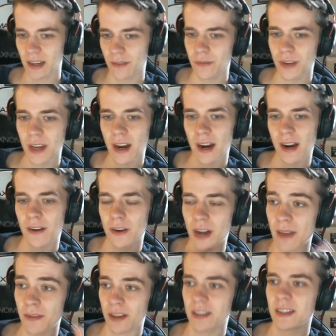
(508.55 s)
we are
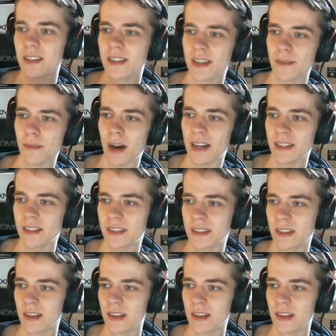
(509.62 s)
having this in mind.